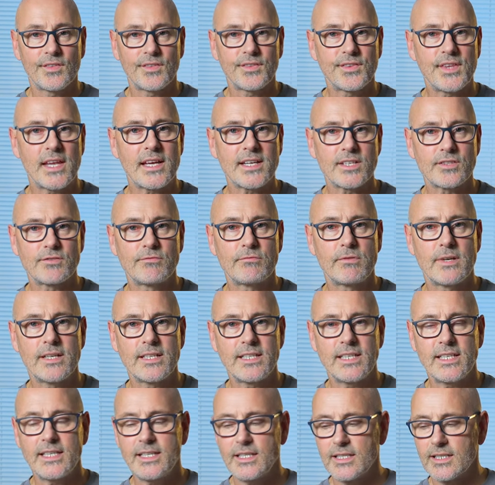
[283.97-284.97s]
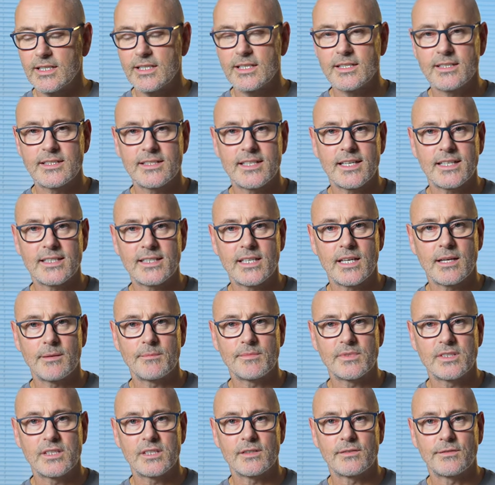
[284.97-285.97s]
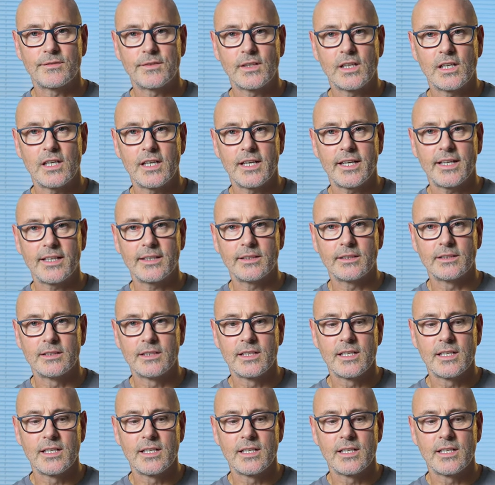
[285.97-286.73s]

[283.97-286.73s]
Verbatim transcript: That's ready and set up to fly.